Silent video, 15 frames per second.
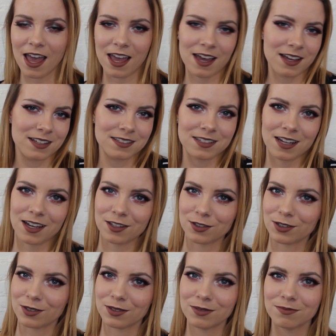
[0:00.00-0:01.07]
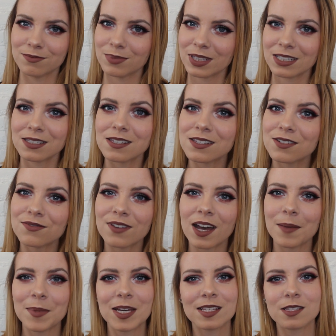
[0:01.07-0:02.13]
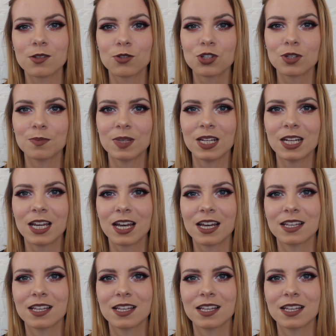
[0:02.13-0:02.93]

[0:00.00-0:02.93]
and other places to find me on social media,